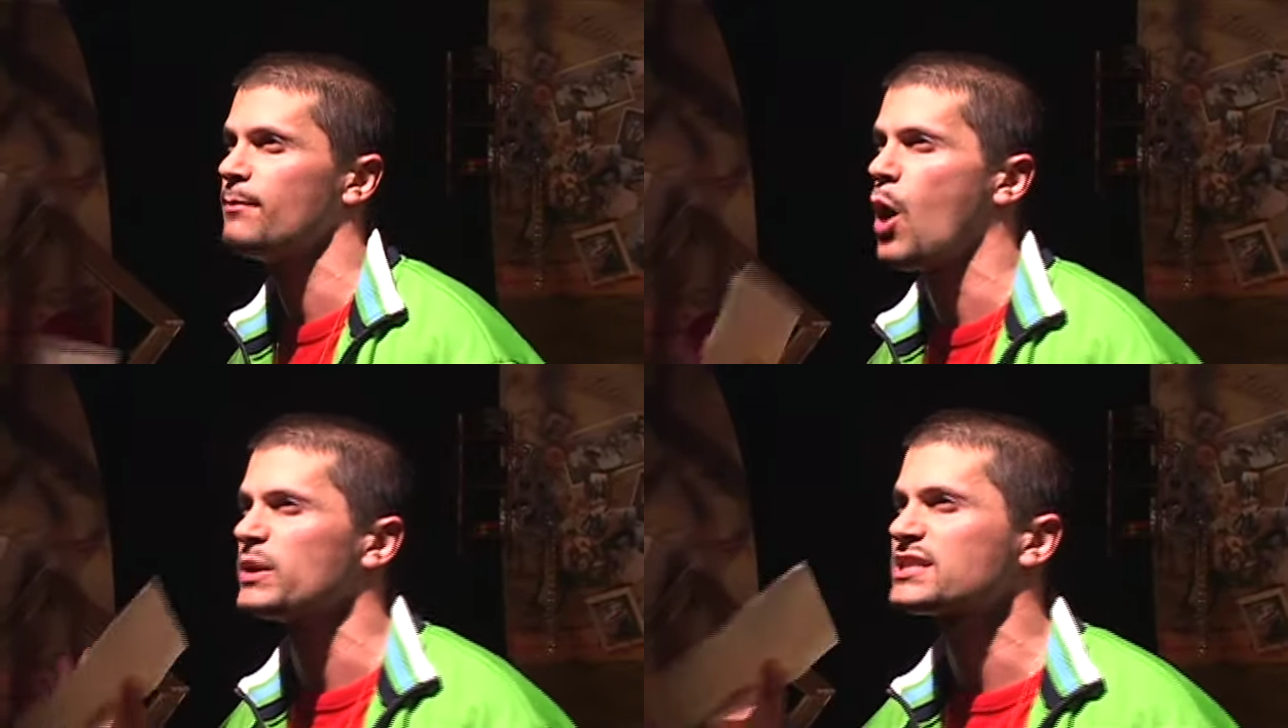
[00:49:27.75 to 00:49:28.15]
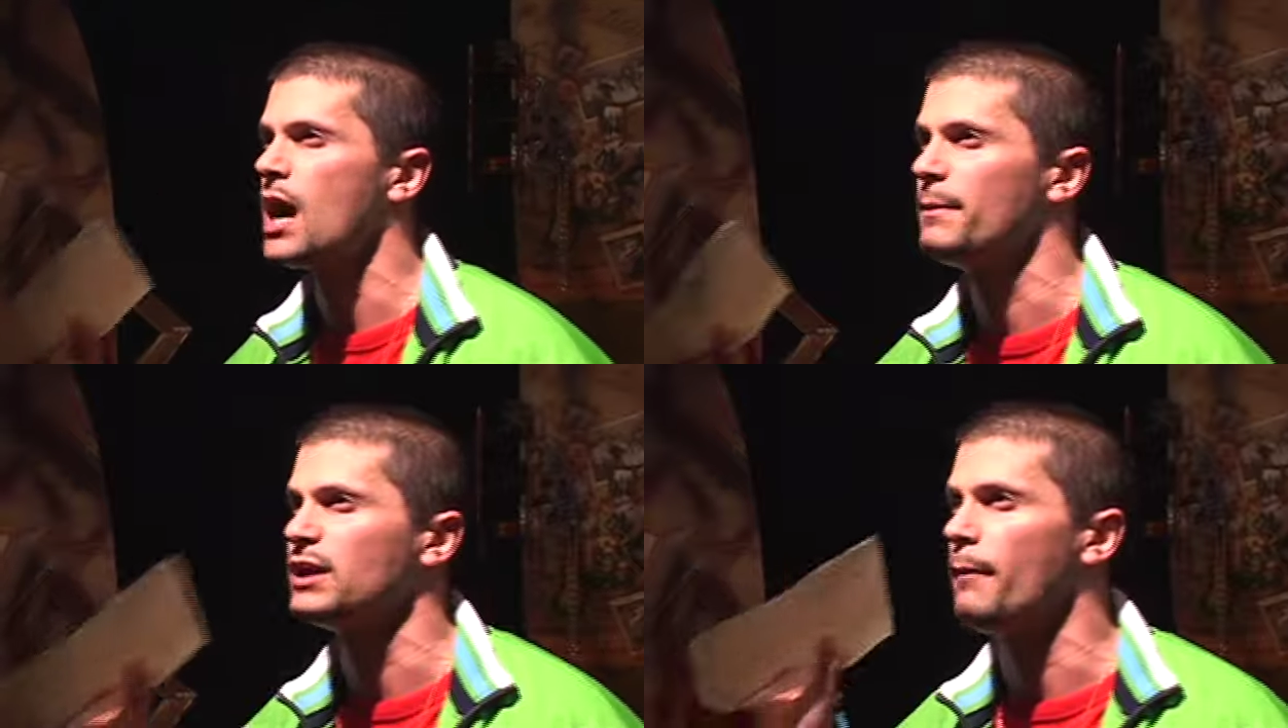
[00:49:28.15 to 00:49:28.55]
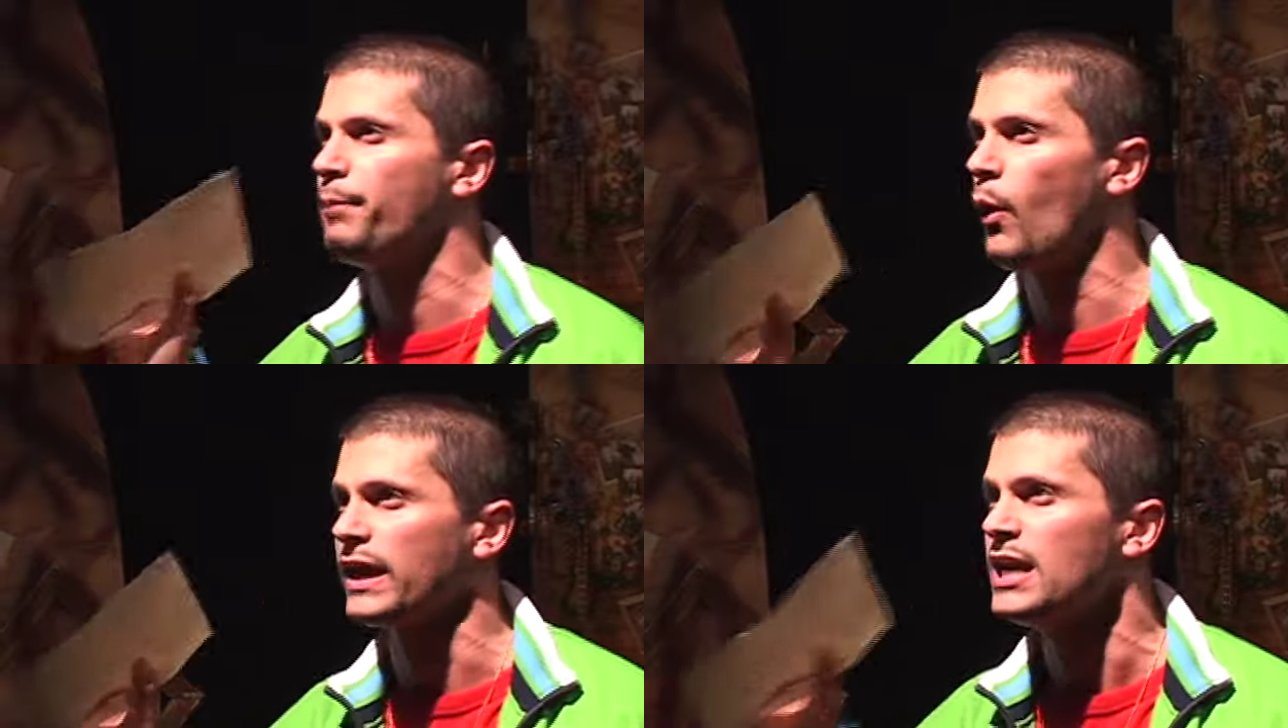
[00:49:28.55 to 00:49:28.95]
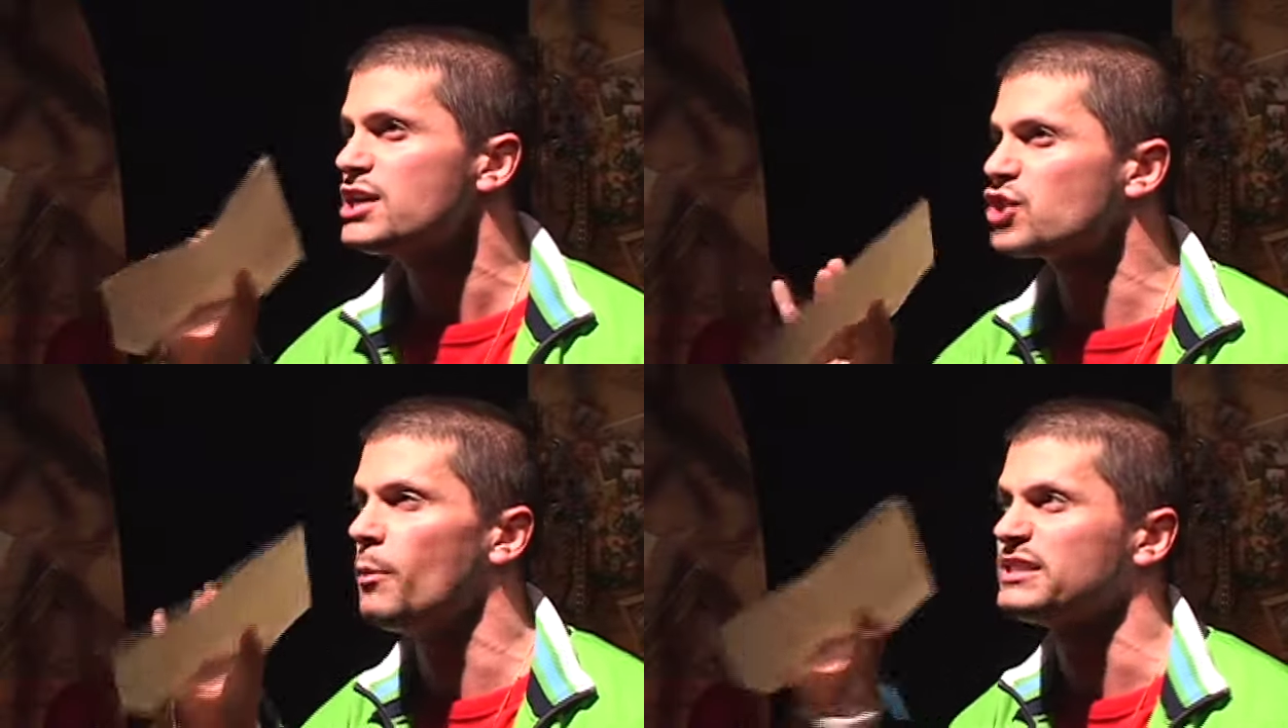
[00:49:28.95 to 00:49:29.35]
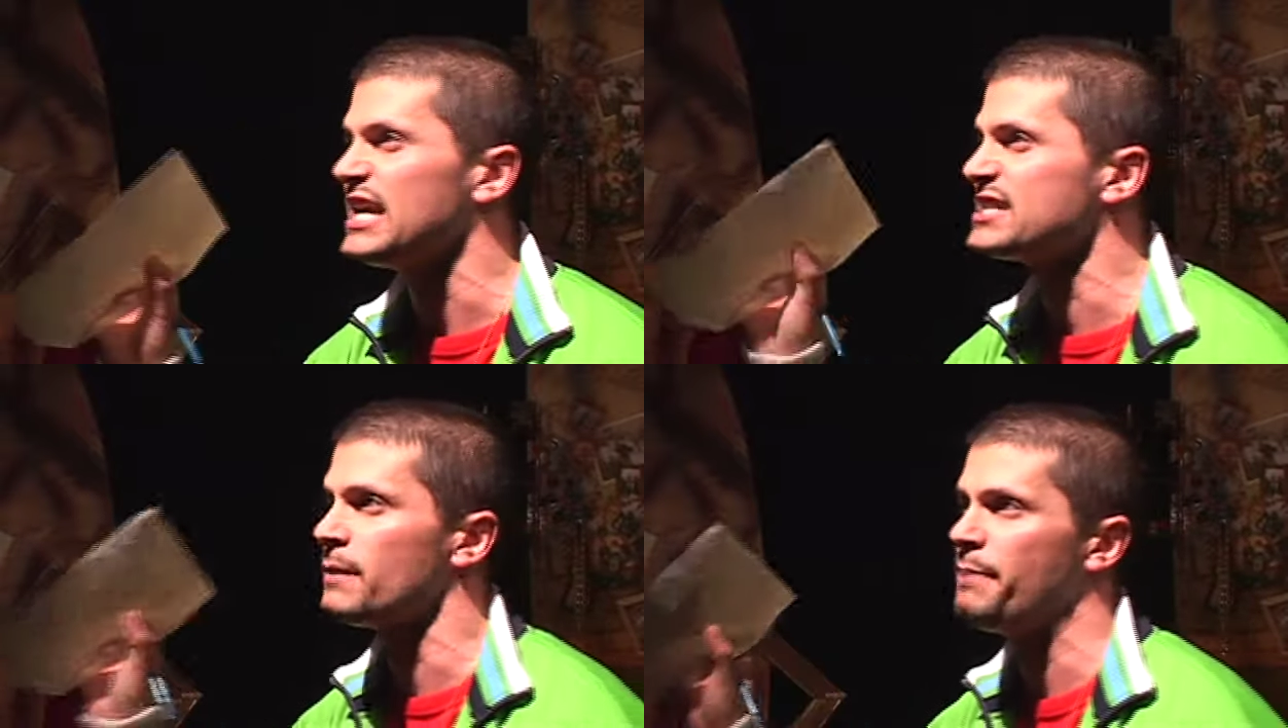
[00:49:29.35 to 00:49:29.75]
I'm always coming on point. So much
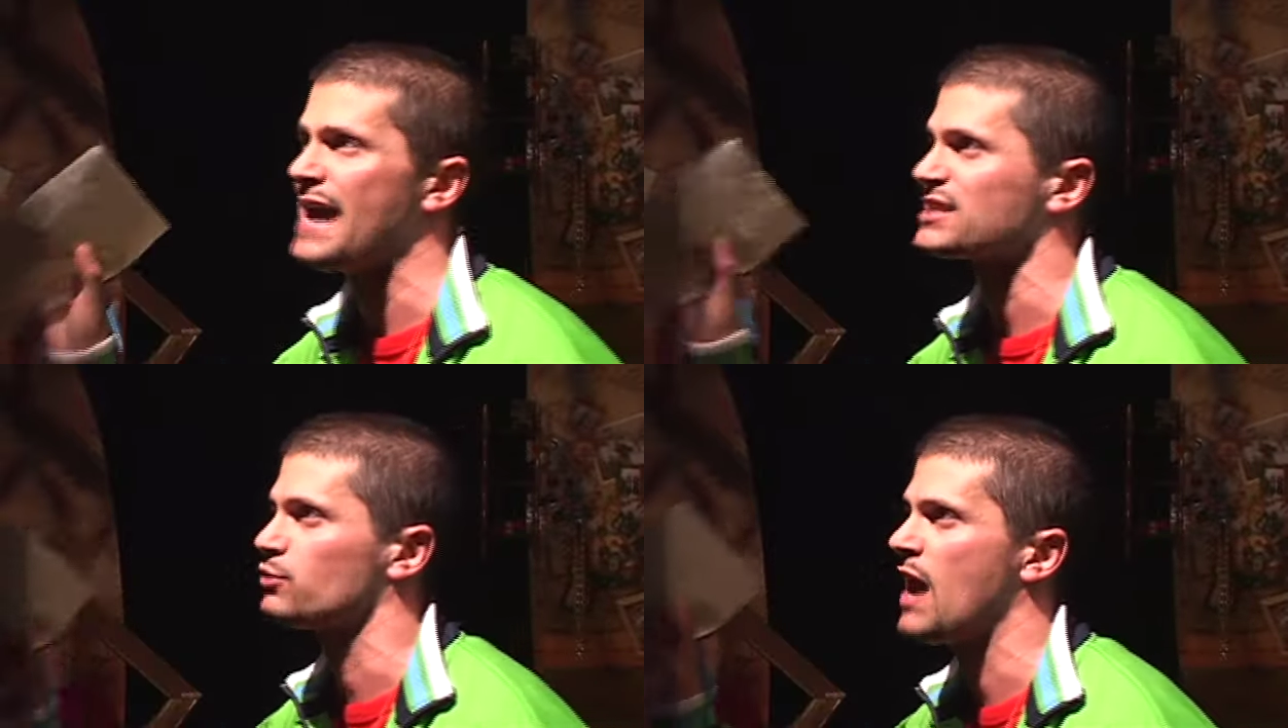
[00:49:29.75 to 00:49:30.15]
wisdom passed